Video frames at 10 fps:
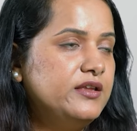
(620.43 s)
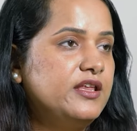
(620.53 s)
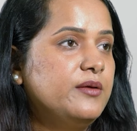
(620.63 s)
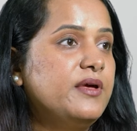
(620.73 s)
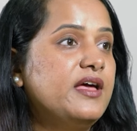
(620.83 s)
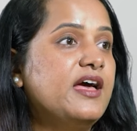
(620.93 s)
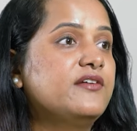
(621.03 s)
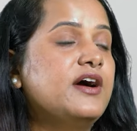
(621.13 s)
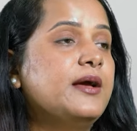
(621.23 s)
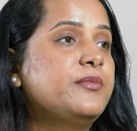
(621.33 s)
They may
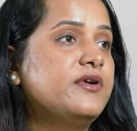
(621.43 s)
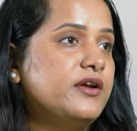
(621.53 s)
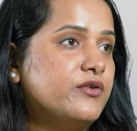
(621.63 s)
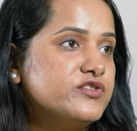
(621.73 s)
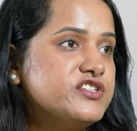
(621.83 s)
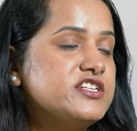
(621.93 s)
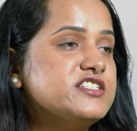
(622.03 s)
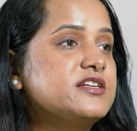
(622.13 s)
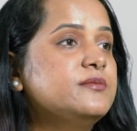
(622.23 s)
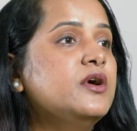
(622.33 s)
have
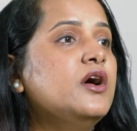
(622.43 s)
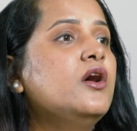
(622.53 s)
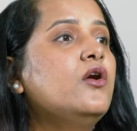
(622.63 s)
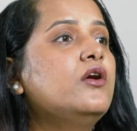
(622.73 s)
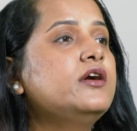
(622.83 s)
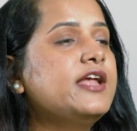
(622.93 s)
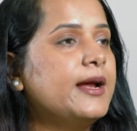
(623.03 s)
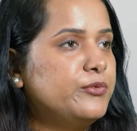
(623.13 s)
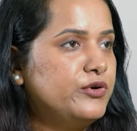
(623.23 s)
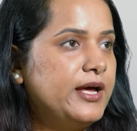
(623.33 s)
hyperandrogenism or
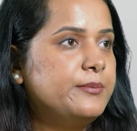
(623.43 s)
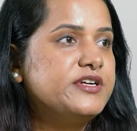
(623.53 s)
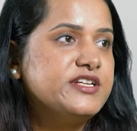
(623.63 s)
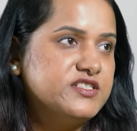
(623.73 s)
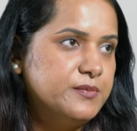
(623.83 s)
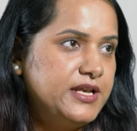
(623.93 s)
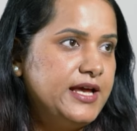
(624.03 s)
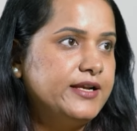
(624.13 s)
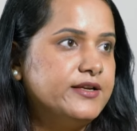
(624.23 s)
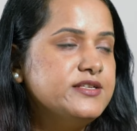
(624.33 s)
type 2 diabetes
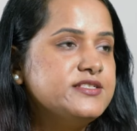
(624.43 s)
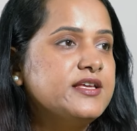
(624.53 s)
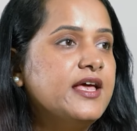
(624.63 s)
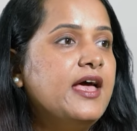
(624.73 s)
mellitus.